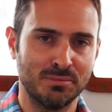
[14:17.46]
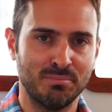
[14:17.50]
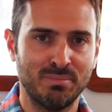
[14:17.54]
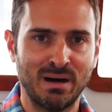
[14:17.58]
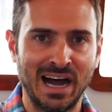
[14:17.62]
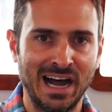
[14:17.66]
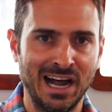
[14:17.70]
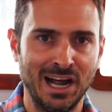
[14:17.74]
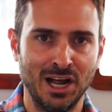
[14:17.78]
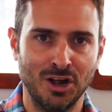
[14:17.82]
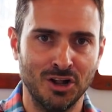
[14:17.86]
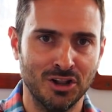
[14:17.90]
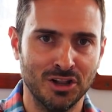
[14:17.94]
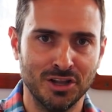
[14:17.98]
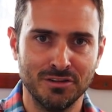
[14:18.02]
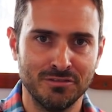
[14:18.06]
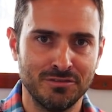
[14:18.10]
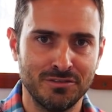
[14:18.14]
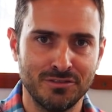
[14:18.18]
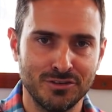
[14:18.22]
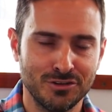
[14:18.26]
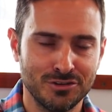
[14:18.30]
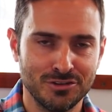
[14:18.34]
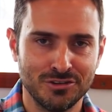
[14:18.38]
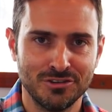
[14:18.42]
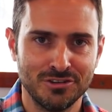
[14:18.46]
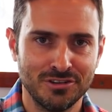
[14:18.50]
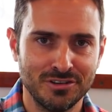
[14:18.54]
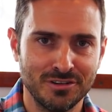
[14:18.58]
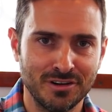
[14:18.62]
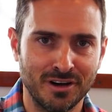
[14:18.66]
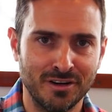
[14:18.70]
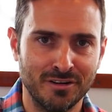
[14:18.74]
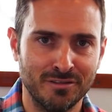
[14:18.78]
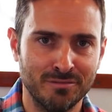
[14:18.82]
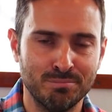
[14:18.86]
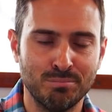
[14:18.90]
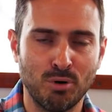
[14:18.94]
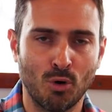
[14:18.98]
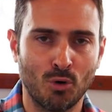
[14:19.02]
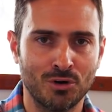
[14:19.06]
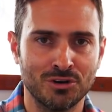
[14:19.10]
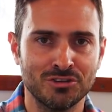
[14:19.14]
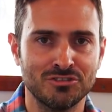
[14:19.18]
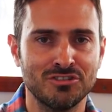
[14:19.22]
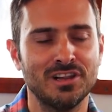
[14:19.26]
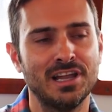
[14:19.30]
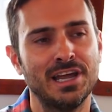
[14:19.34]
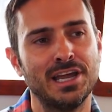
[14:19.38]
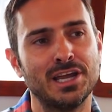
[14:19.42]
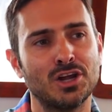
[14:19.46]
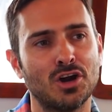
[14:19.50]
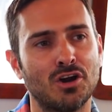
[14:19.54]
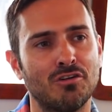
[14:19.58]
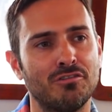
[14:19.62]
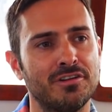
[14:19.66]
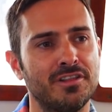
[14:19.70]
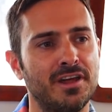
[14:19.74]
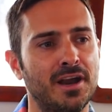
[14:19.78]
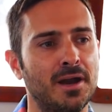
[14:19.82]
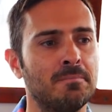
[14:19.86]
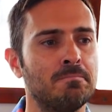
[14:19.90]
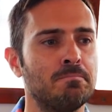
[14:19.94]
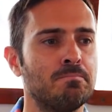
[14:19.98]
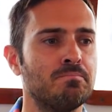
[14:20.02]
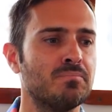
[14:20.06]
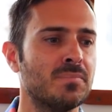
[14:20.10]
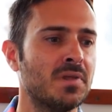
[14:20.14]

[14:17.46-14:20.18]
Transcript: a pile of boards laying over there.